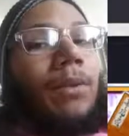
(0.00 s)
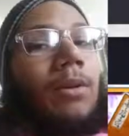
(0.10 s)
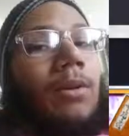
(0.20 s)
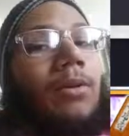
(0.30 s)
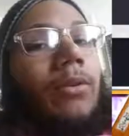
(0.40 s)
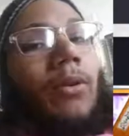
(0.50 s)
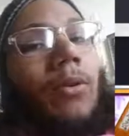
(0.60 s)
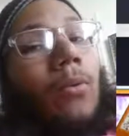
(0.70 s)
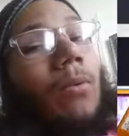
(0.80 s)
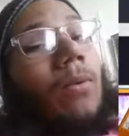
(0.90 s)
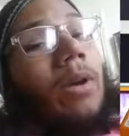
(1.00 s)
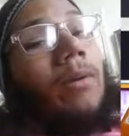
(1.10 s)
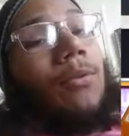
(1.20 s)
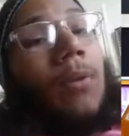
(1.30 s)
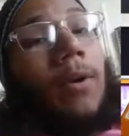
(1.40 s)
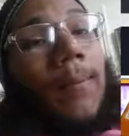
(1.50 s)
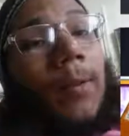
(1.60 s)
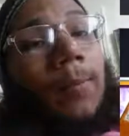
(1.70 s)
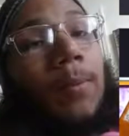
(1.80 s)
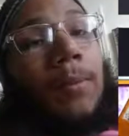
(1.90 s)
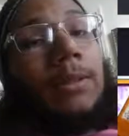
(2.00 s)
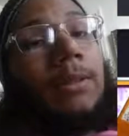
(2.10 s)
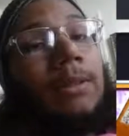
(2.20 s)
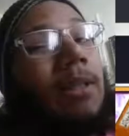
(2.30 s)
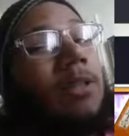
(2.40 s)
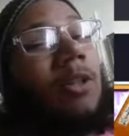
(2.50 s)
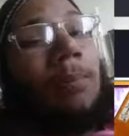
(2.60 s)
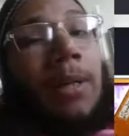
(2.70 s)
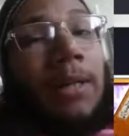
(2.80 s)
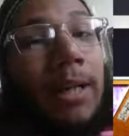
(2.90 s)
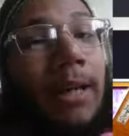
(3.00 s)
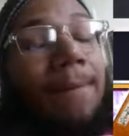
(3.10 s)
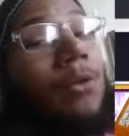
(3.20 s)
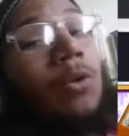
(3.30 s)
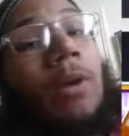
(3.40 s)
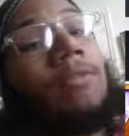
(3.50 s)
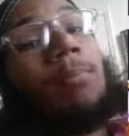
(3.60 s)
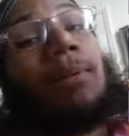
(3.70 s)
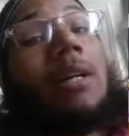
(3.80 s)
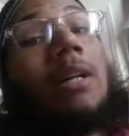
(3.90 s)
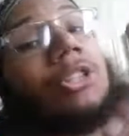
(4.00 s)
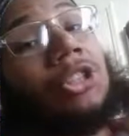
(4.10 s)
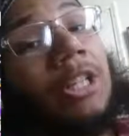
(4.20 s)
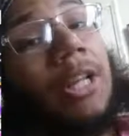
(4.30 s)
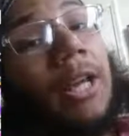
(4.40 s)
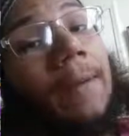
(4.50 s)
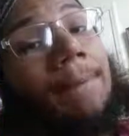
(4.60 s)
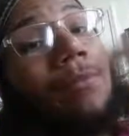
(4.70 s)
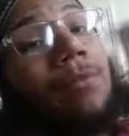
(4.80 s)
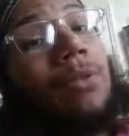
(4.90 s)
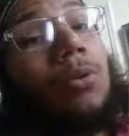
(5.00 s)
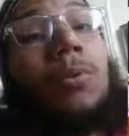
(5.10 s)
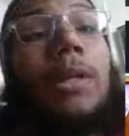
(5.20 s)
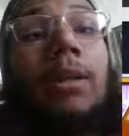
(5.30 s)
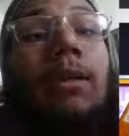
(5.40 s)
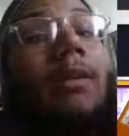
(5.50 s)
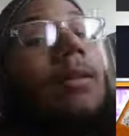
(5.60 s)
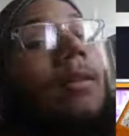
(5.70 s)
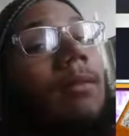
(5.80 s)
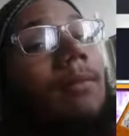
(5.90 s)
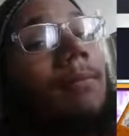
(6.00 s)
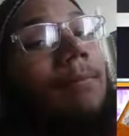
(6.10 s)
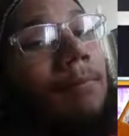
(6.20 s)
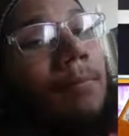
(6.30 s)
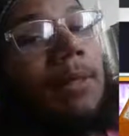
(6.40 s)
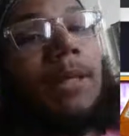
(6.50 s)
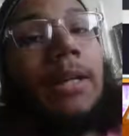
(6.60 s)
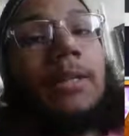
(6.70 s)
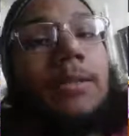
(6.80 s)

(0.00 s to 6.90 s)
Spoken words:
So if you want purple books, it's on Monday. You'd have to play on Sunday to get Monday's